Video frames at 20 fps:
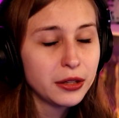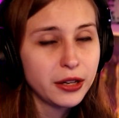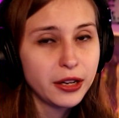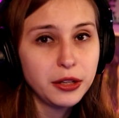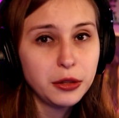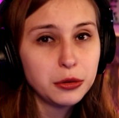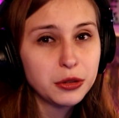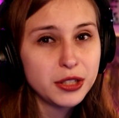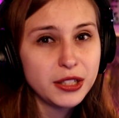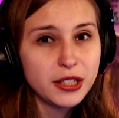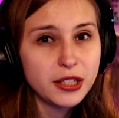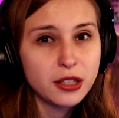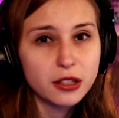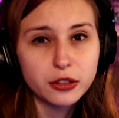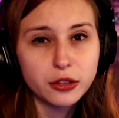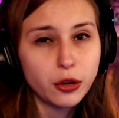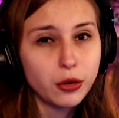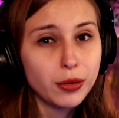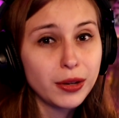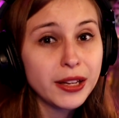that you think
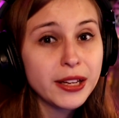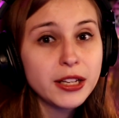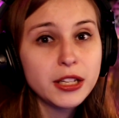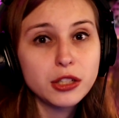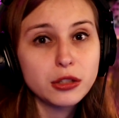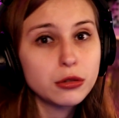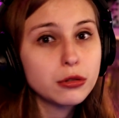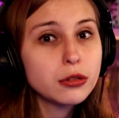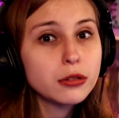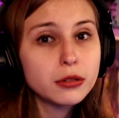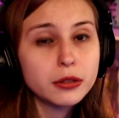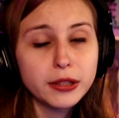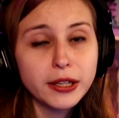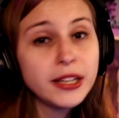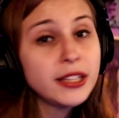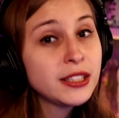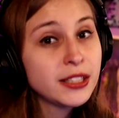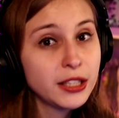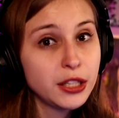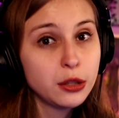are no links or
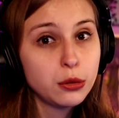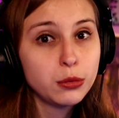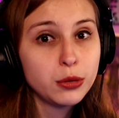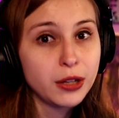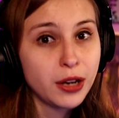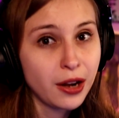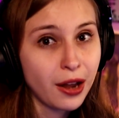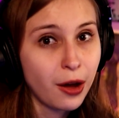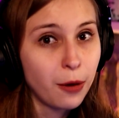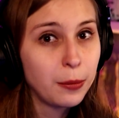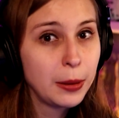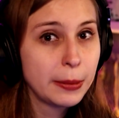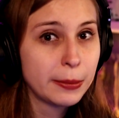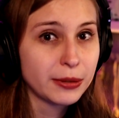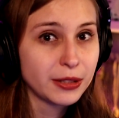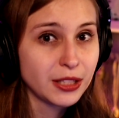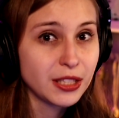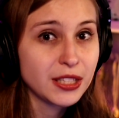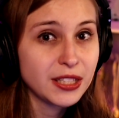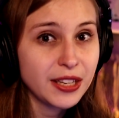links that you would allow
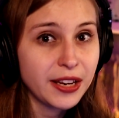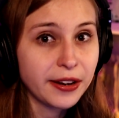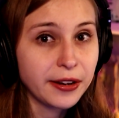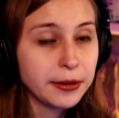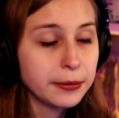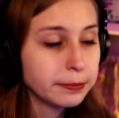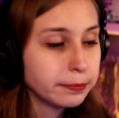people to say.